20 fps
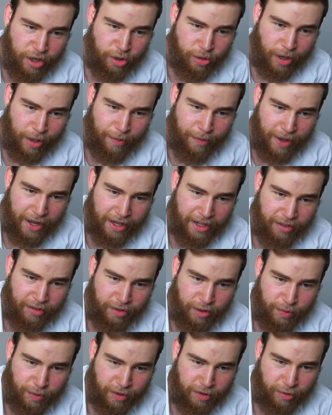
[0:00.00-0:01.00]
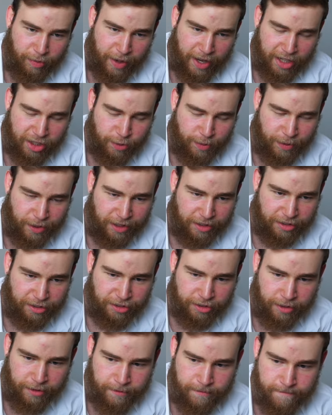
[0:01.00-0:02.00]
Who do I main in Super Smash
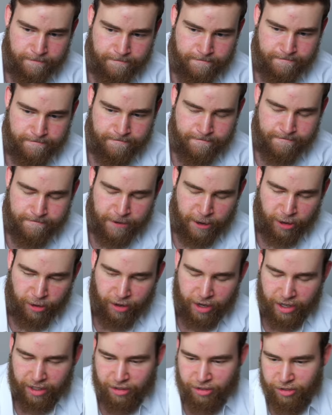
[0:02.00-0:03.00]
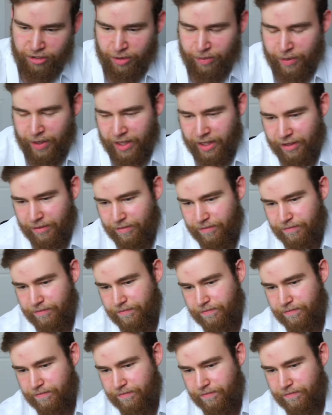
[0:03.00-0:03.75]
Bros? Who did I used to main?